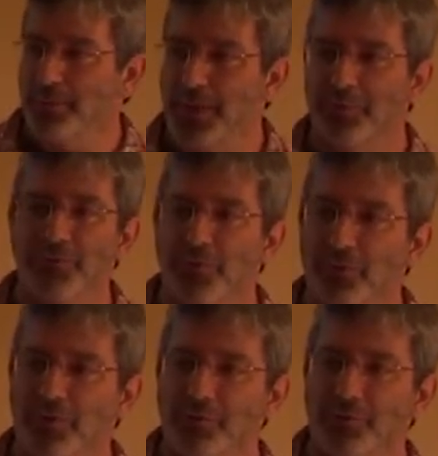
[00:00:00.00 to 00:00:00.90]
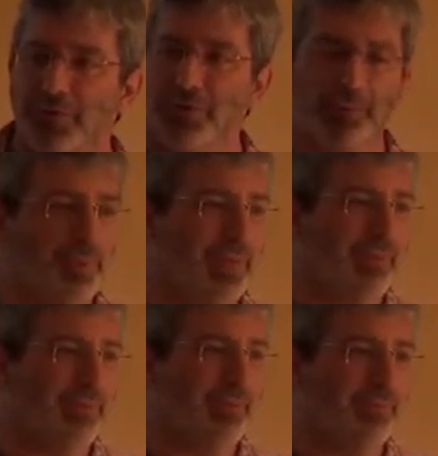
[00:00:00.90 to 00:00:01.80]
my inventory is very
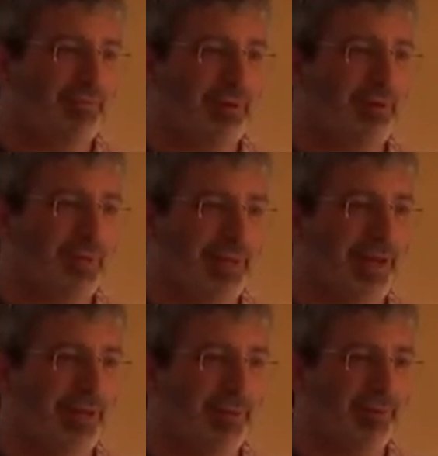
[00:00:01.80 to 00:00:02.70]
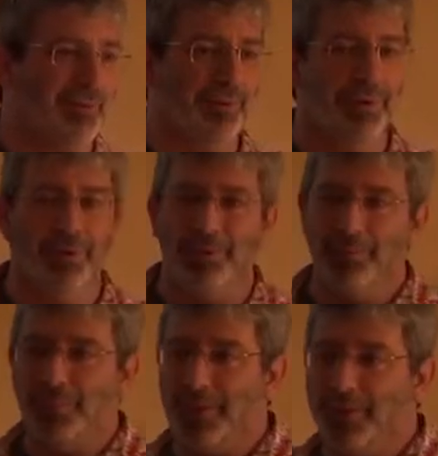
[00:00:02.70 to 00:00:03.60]
complete and very reliable,
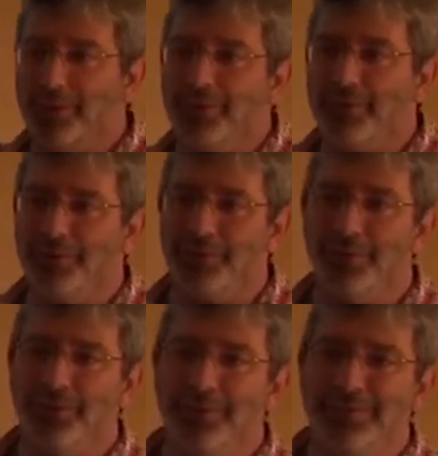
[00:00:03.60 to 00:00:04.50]
but here,